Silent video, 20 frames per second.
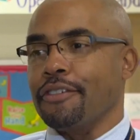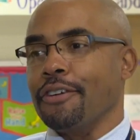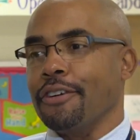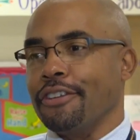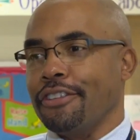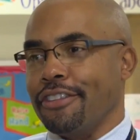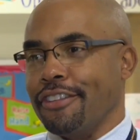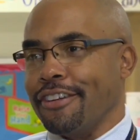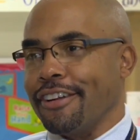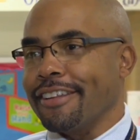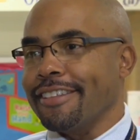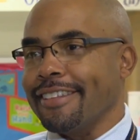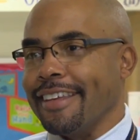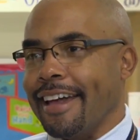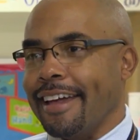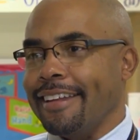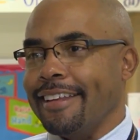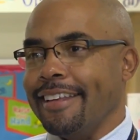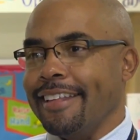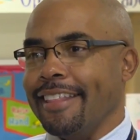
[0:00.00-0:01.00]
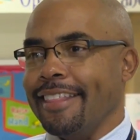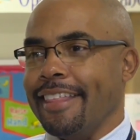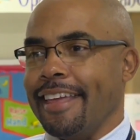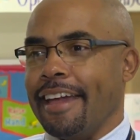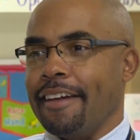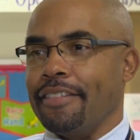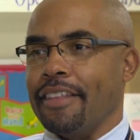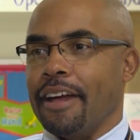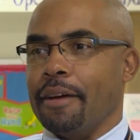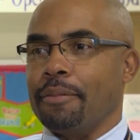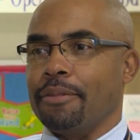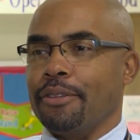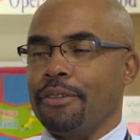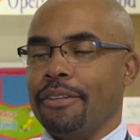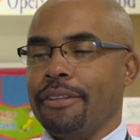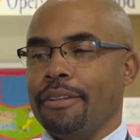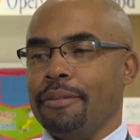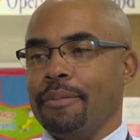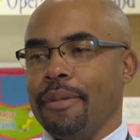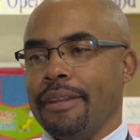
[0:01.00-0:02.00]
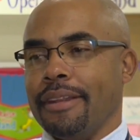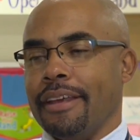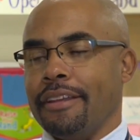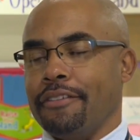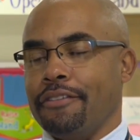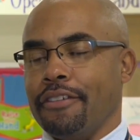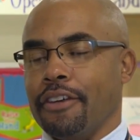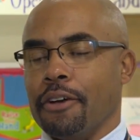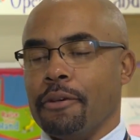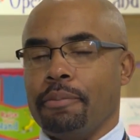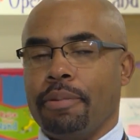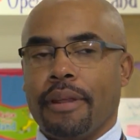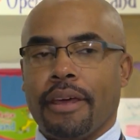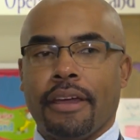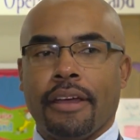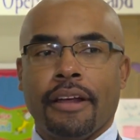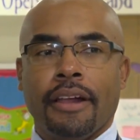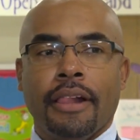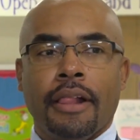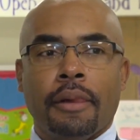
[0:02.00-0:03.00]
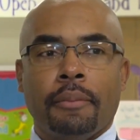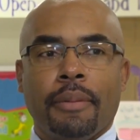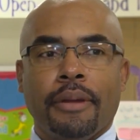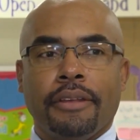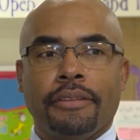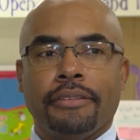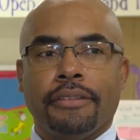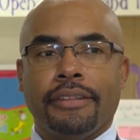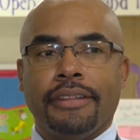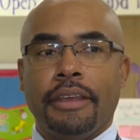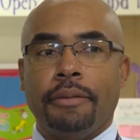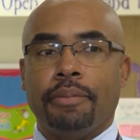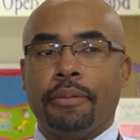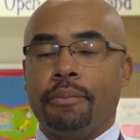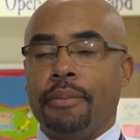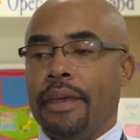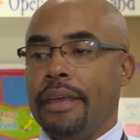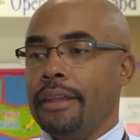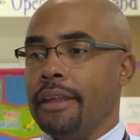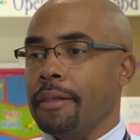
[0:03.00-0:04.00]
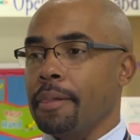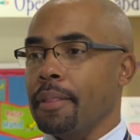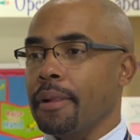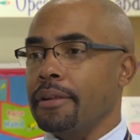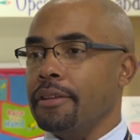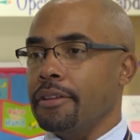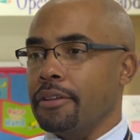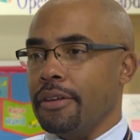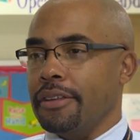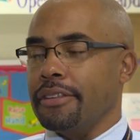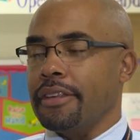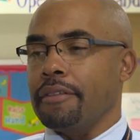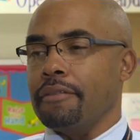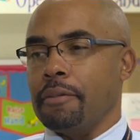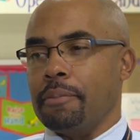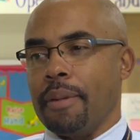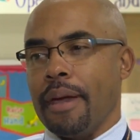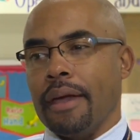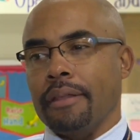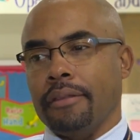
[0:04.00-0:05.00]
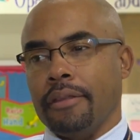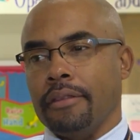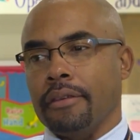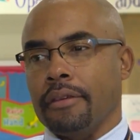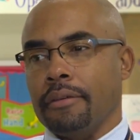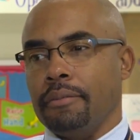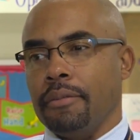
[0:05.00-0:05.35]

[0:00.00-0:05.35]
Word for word: Of course, they're excited. They have the opportunity to meet an NFL player, but it's a deeper meeting. You know, he's giving back to the